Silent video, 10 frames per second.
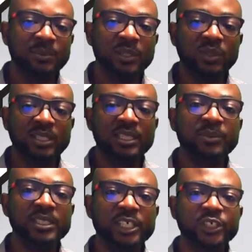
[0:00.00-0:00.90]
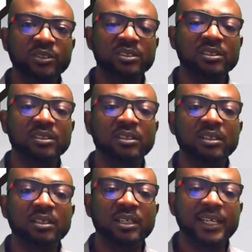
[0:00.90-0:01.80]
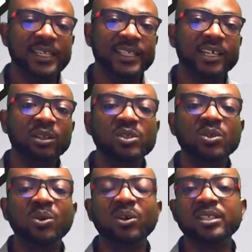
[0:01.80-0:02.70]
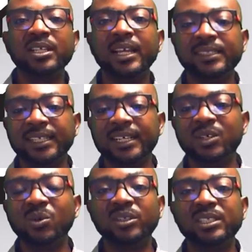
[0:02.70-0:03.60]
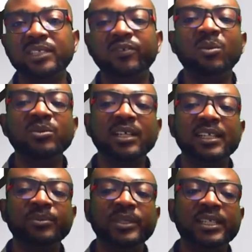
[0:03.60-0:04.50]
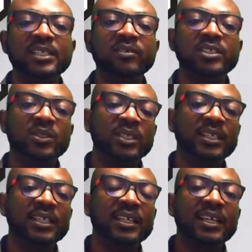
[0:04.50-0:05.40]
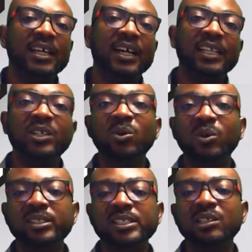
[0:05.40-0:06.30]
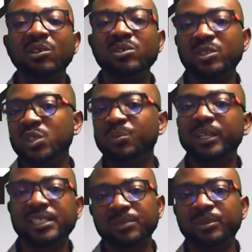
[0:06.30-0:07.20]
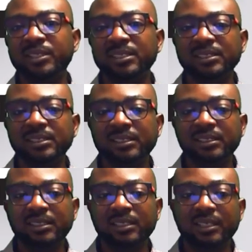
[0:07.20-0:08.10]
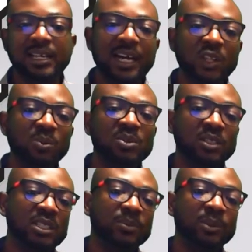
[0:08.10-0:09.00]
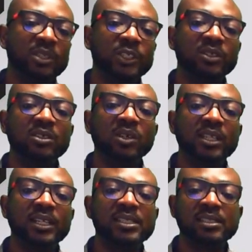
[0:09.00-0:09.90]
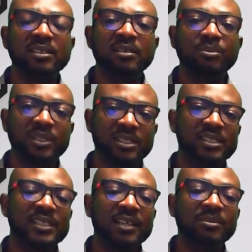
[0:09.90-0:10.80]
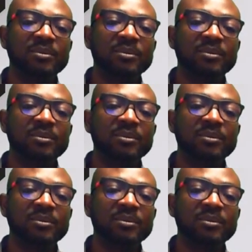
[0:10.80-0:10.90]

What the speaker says: limitations. In a closed cohort, the entire cohort is formed at the beginning of the study, and the cohort is closed to new participants. An open study population collects person time.